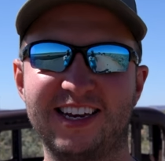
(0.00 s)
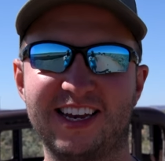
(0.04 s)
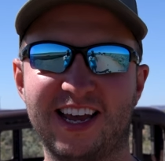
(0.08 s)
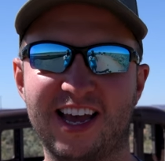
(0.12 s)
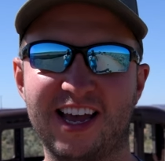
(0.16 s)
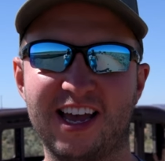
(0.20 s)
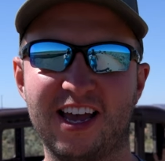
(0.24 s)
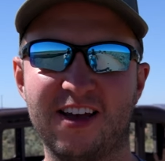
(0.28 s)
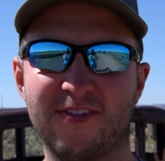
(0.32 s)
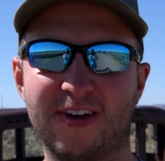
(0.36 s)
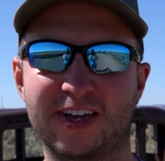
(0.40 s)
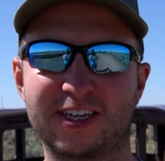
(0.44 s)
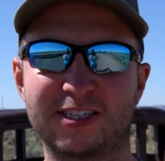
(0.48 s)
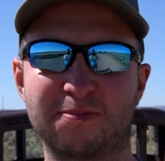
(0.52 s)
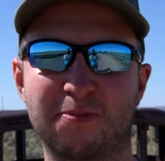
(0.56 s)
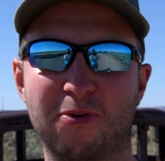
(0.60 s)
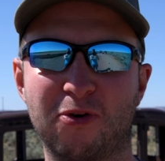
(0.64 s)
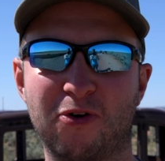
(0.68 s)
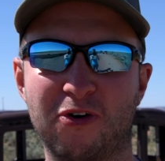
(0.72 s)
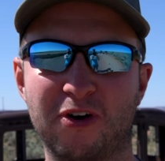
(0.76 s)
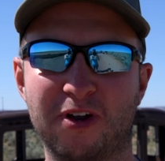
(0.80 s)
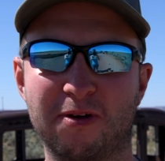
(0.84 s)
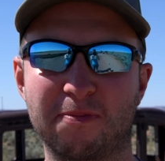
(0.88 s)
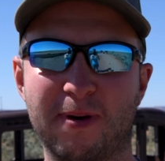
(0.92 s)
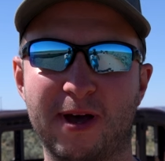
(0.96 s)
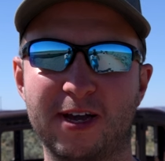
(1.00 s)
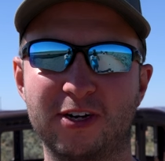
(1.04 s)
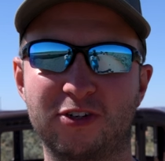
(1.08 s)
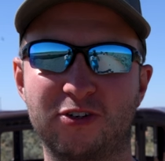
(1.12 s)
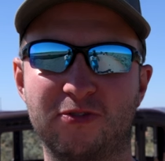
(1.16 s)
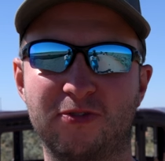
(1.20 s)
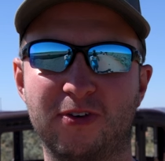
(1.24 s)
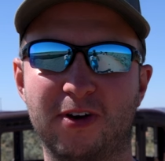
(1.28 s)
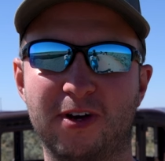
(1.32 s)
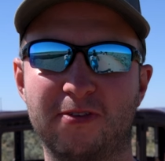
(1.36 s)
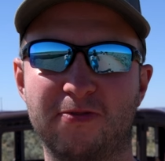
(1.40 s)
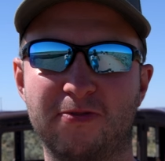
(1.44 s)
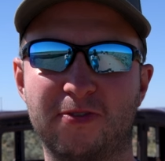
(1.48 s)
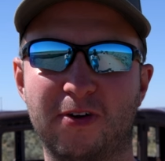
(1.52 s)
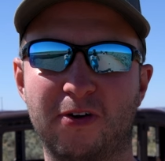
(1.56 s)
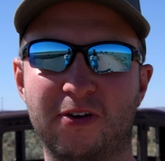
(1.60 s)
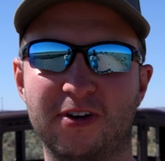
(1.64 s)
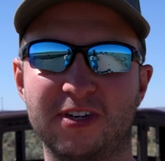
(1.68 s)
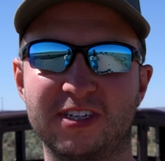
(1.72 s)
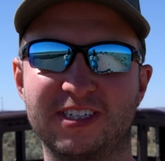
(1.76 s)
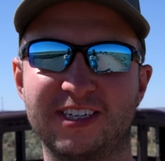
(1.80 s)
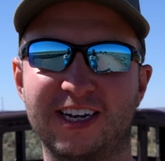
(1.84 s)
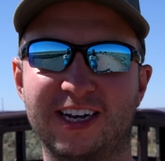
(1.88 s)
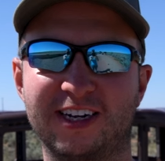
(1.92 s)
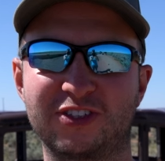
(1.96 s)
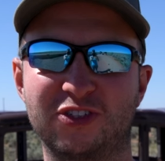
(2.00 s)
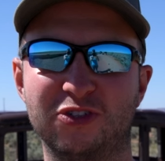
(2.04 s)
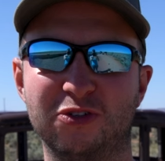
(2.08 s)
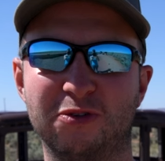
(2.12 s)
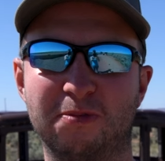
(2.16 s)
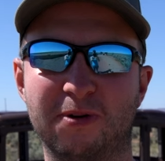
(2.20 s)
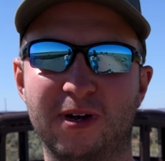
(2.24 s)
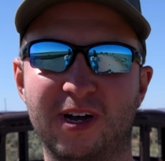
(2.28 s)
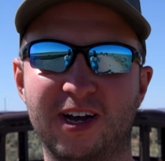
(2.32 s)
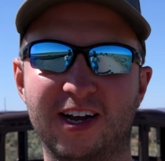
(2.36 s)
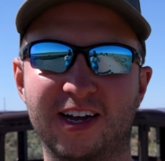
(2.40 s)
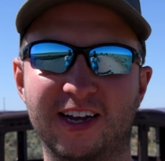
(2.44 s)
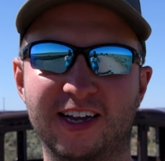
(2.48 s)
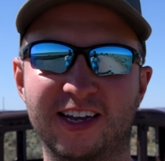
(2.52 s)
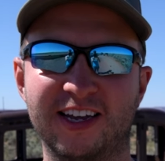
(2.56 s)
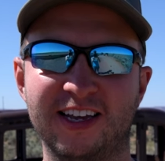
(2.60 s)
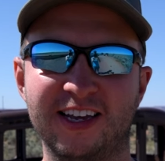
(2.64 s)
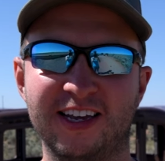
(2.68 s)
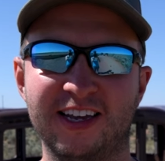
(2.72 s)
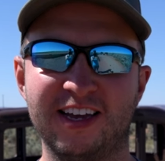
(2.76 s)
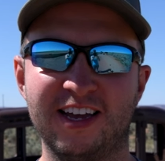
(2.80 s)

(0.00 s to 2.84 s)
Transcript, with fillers: day of exploring Petrified Forest National Park.